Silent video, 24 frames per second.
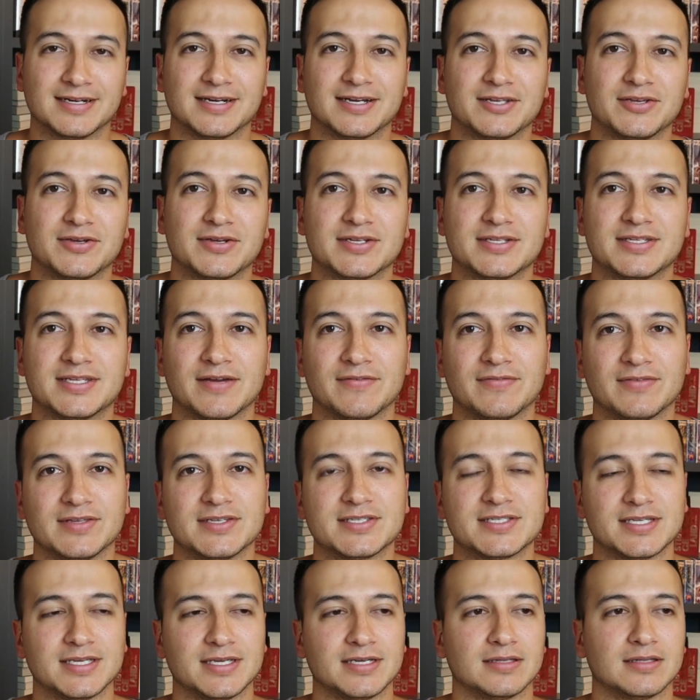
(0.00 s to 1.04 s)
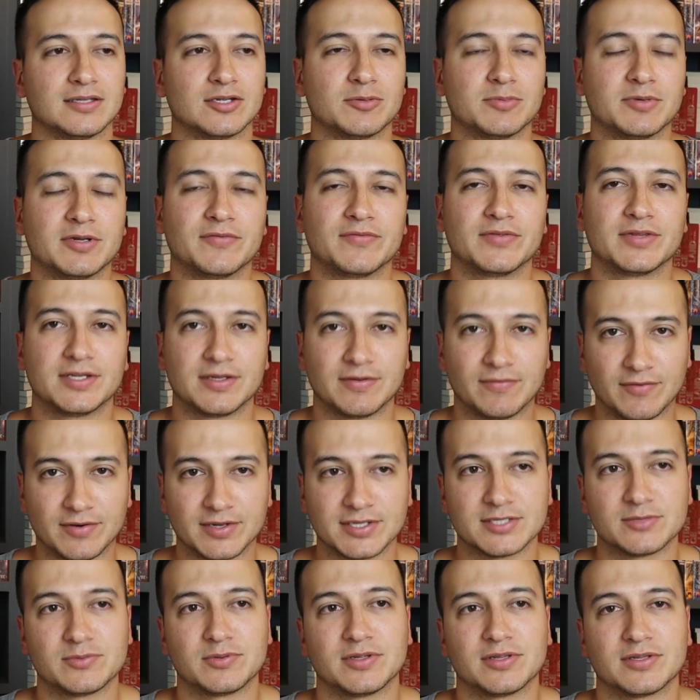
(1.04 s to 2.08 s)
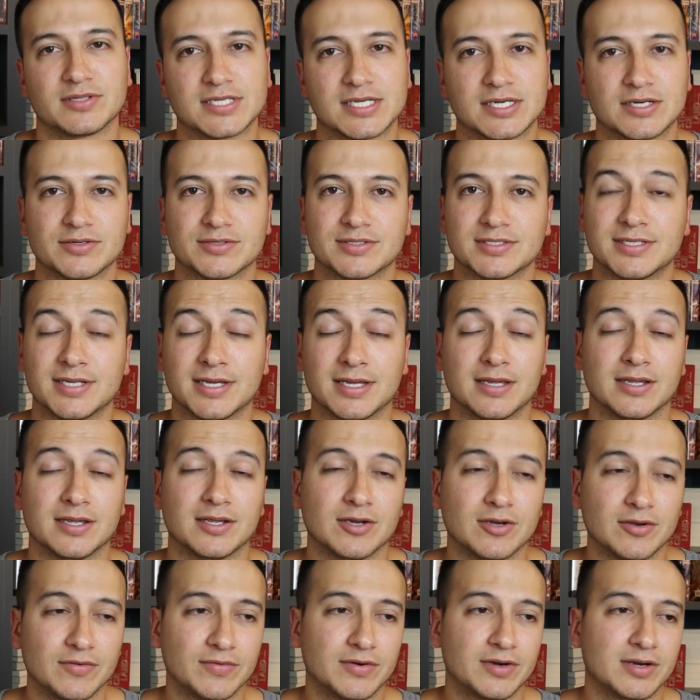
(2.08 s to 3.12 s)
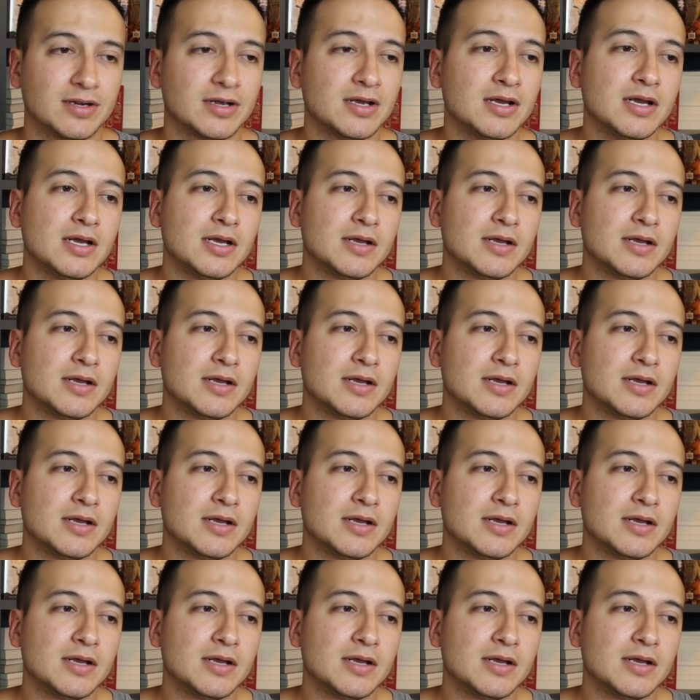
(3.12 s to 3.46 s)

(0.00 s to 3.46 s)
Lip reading: You can definitely see a little bit of the difference with Sanderson taking over,